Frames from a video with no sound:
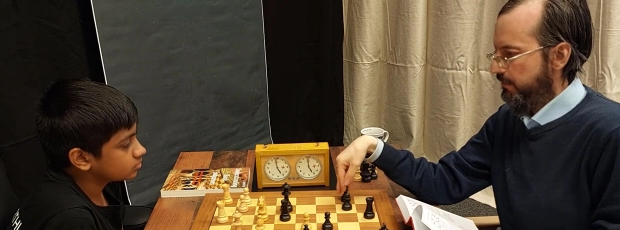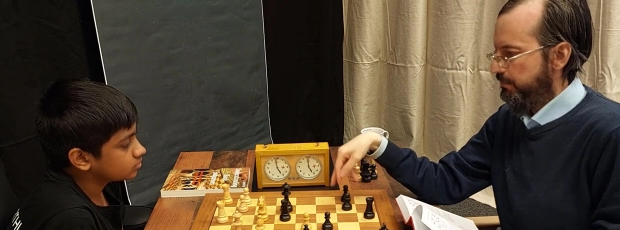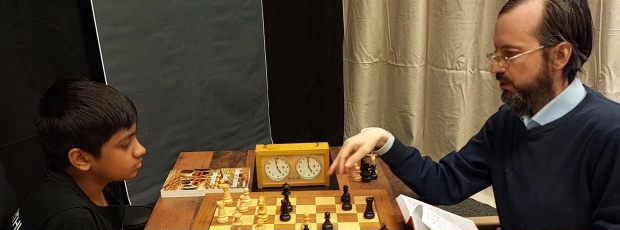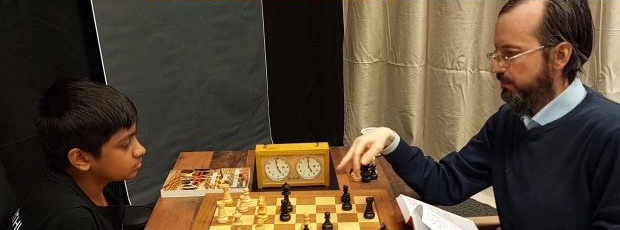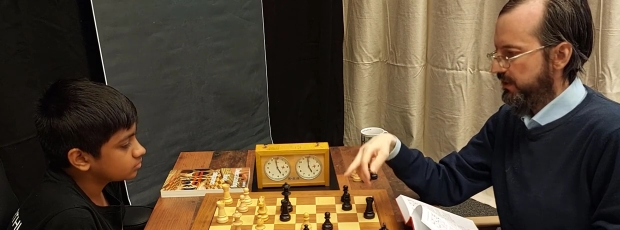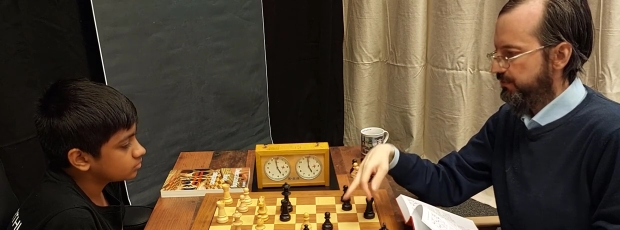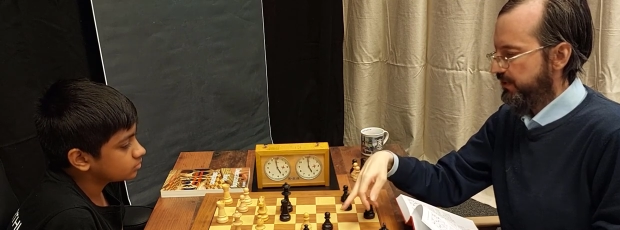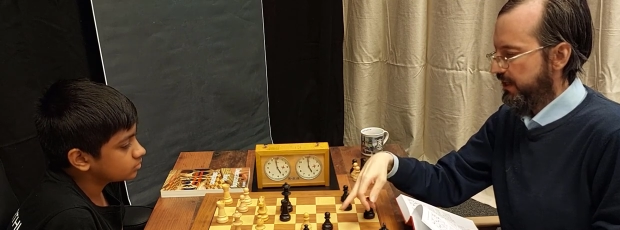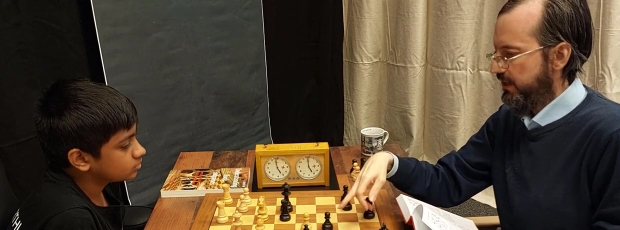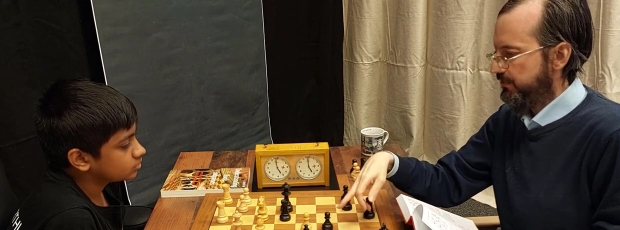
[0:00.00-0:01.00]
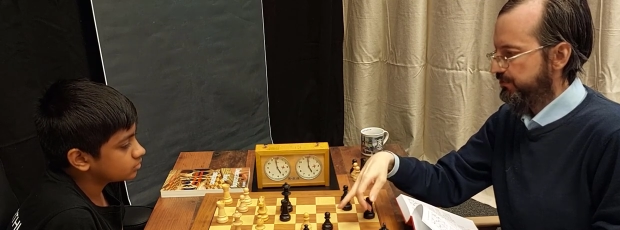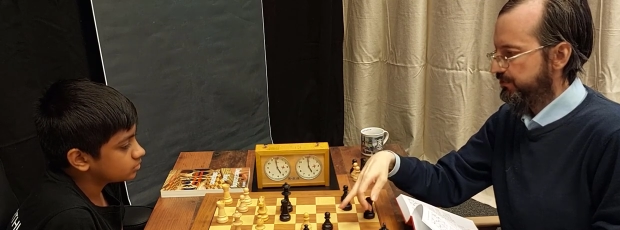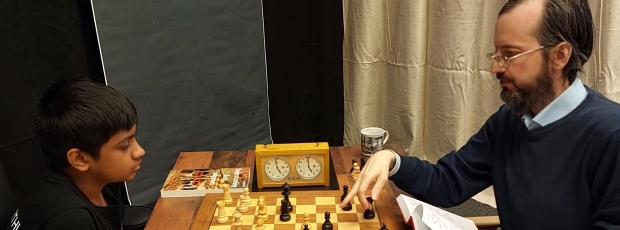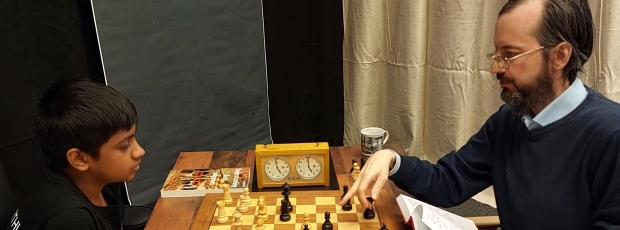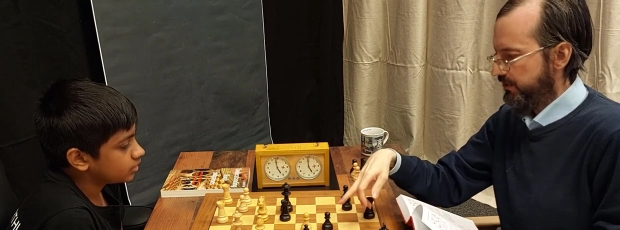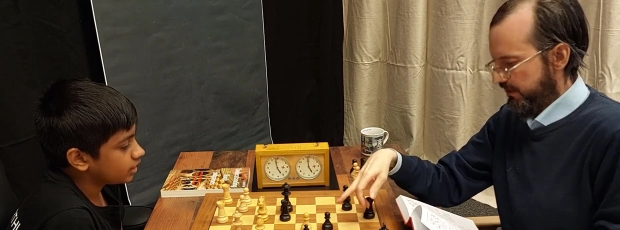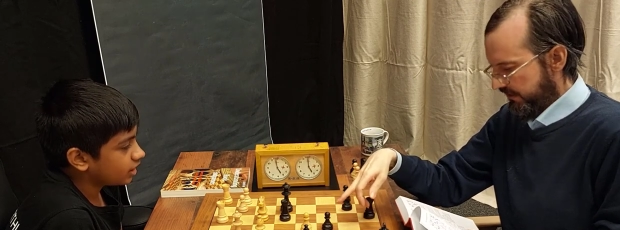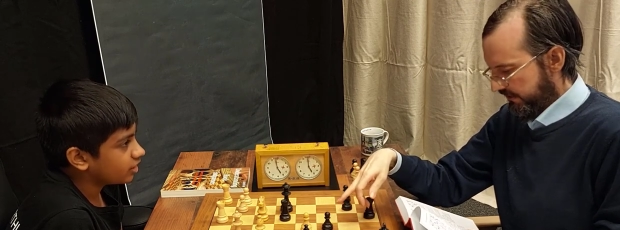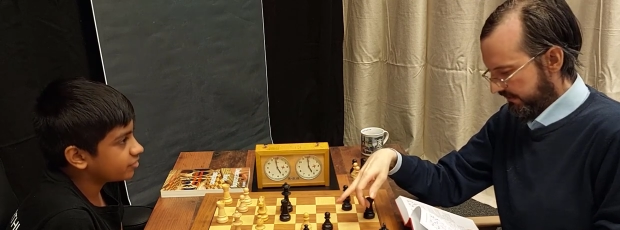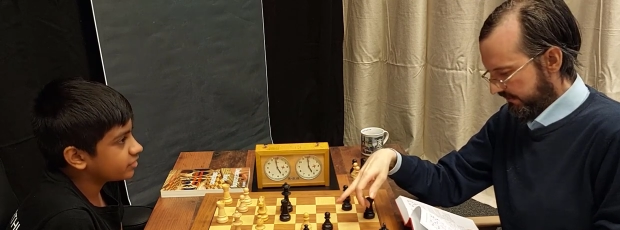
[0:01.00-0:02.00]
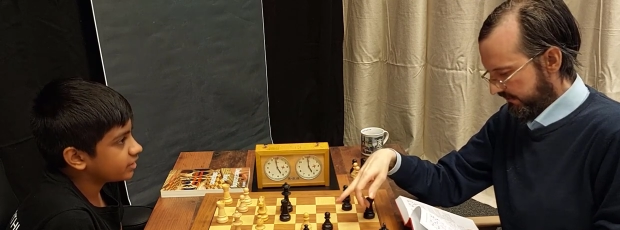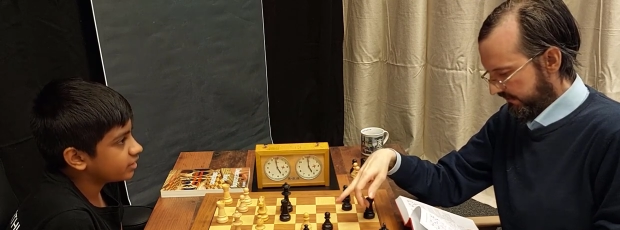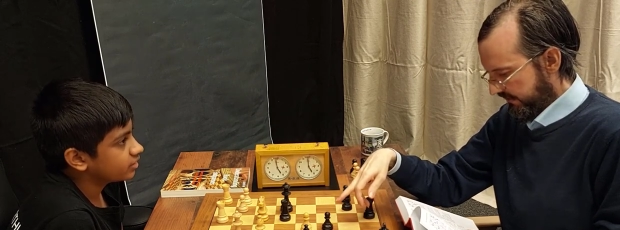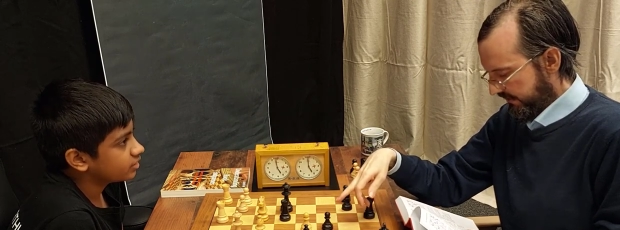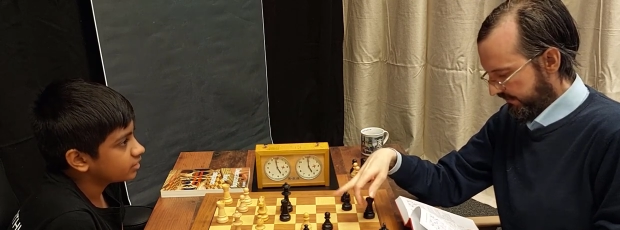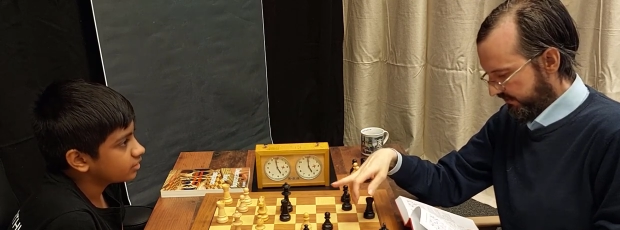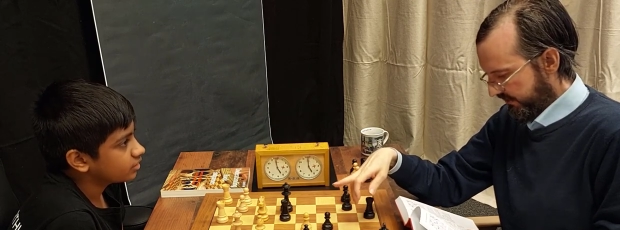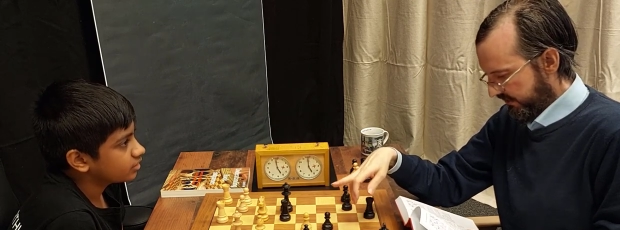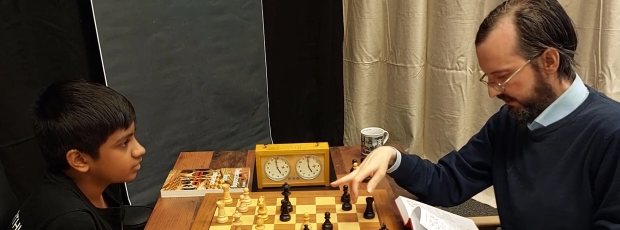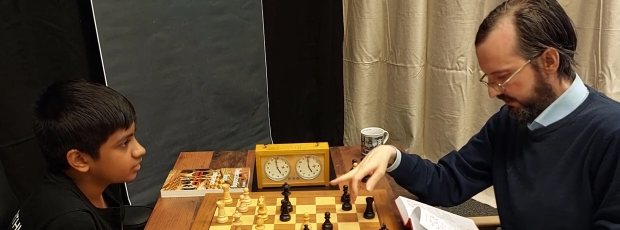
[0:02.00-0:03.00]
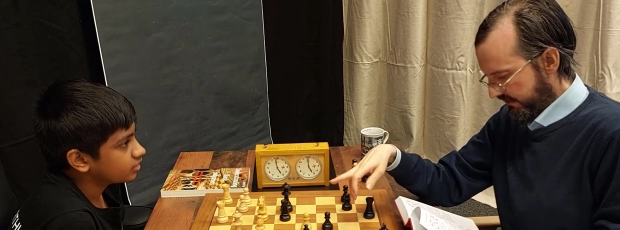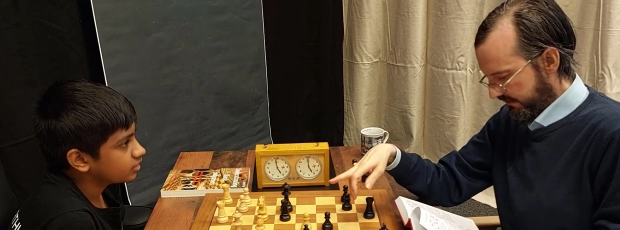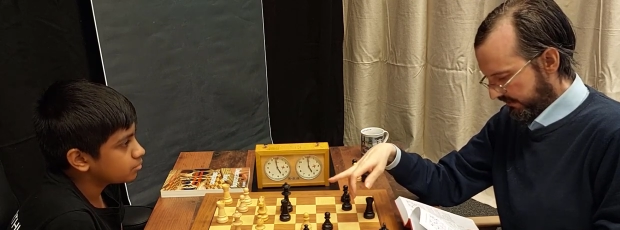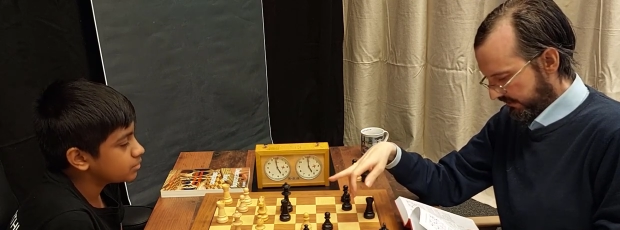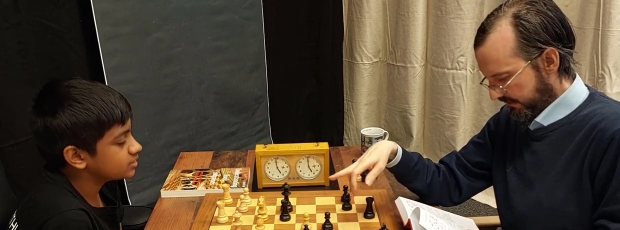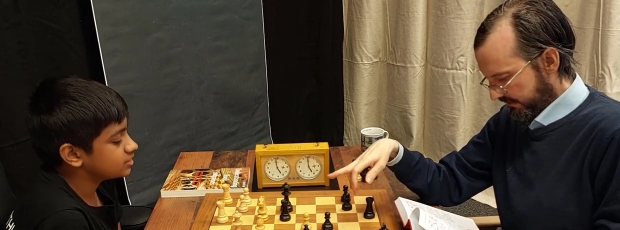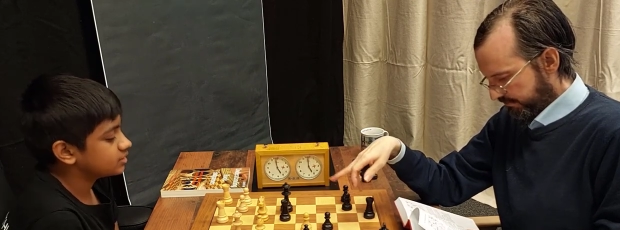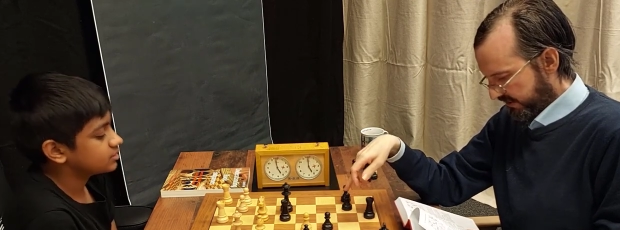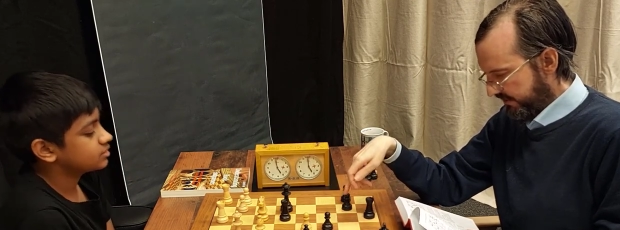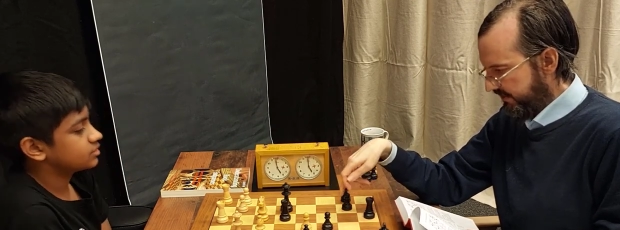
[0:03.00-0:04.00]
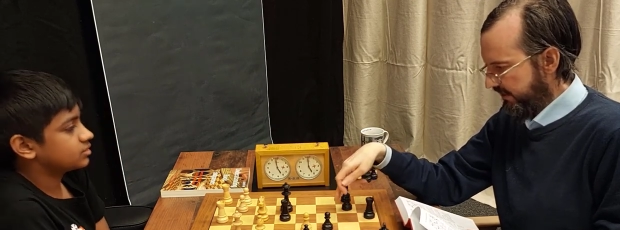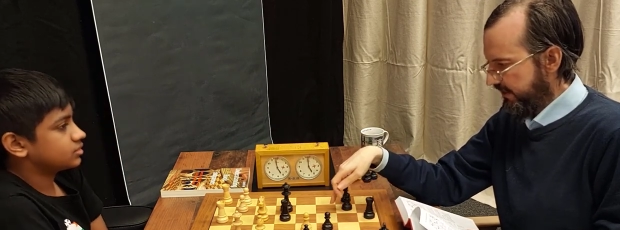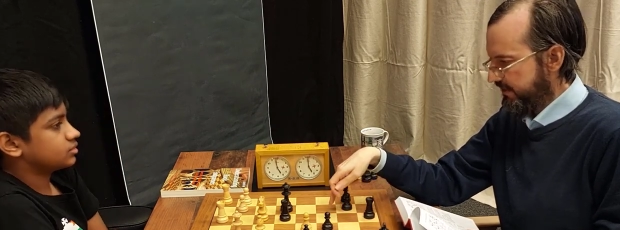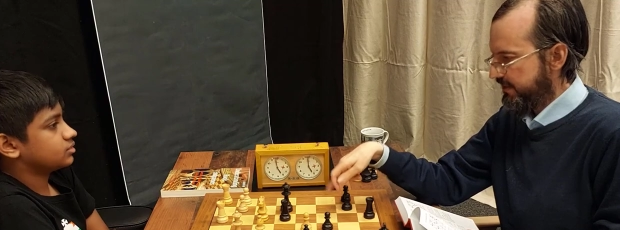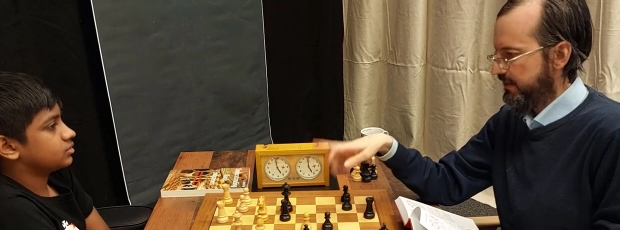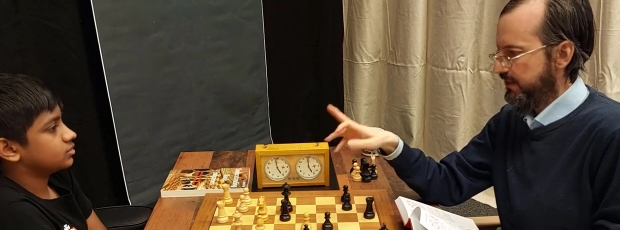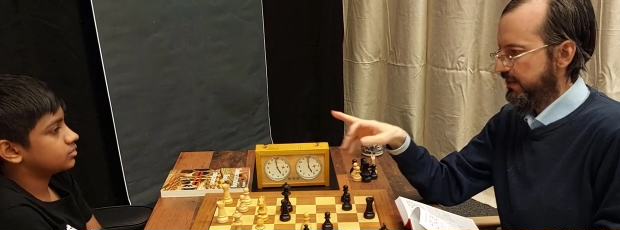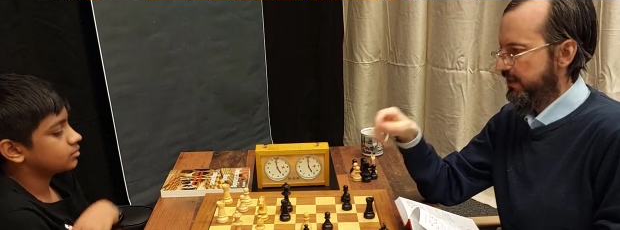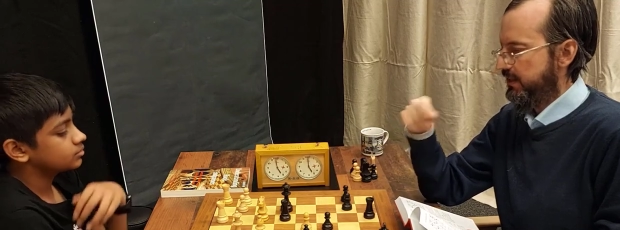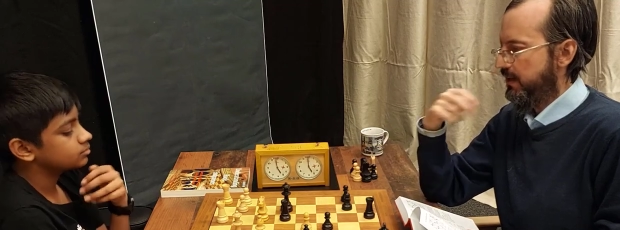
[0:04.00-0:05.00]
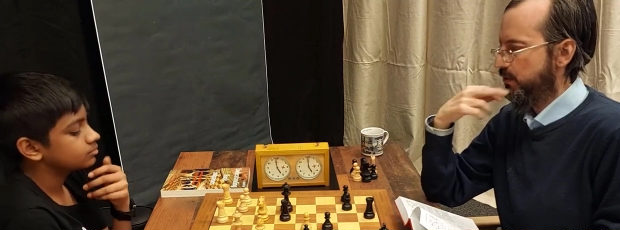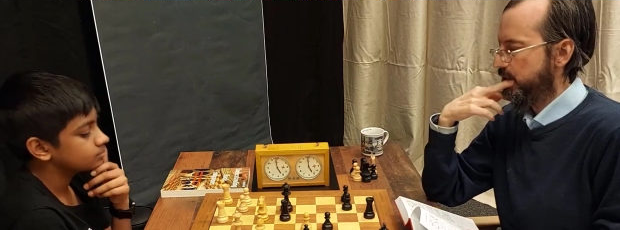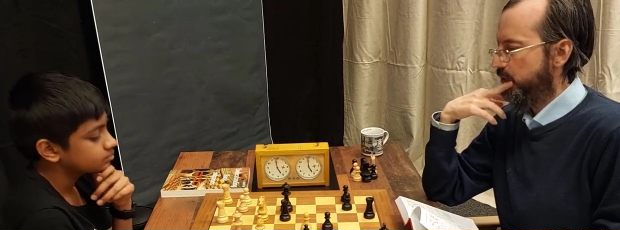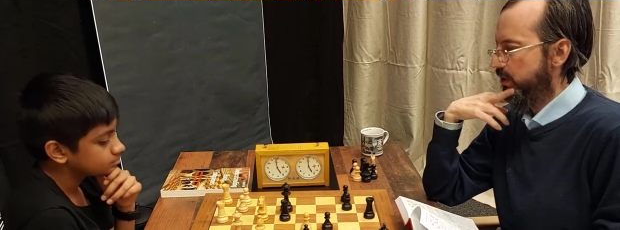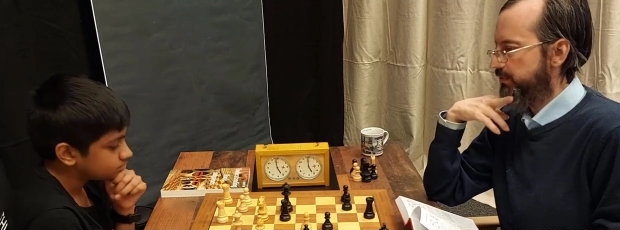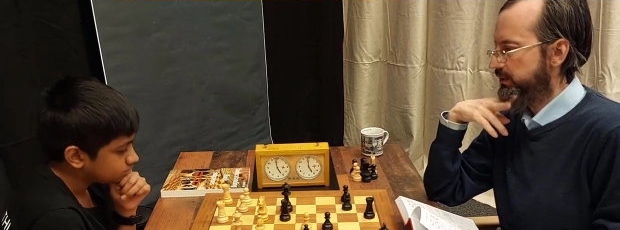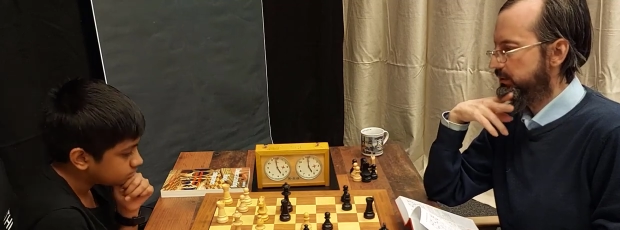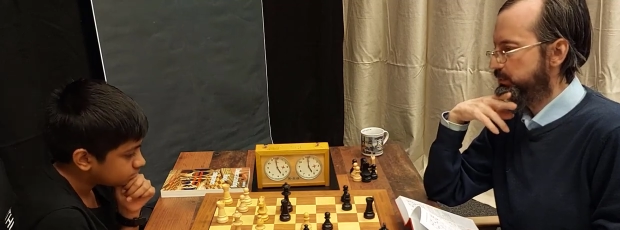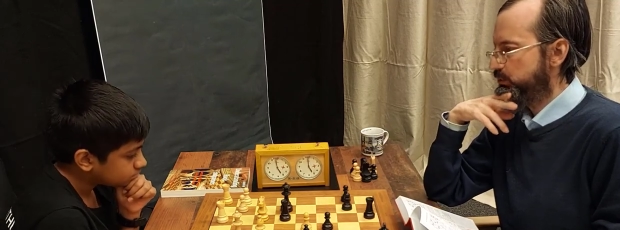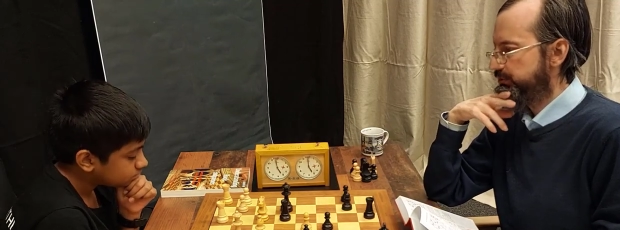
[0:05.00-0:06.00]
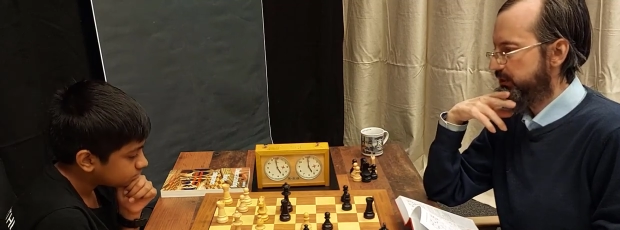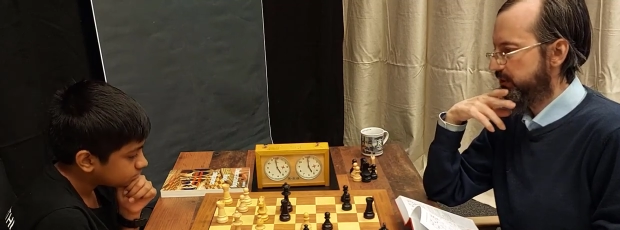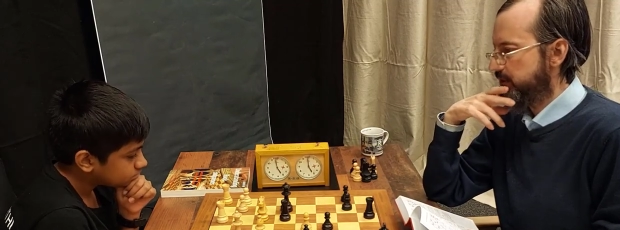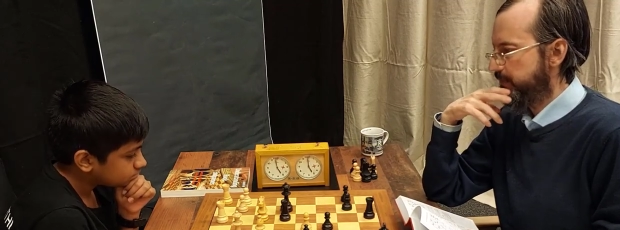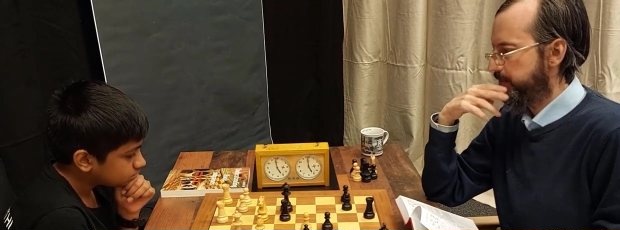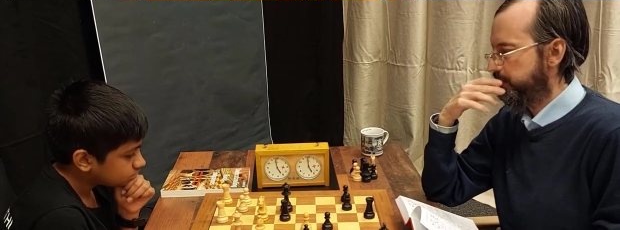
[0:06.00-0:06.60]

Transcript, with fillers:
Speaker 1: bishop e5, F3, B6. B6, and now the only winning move is?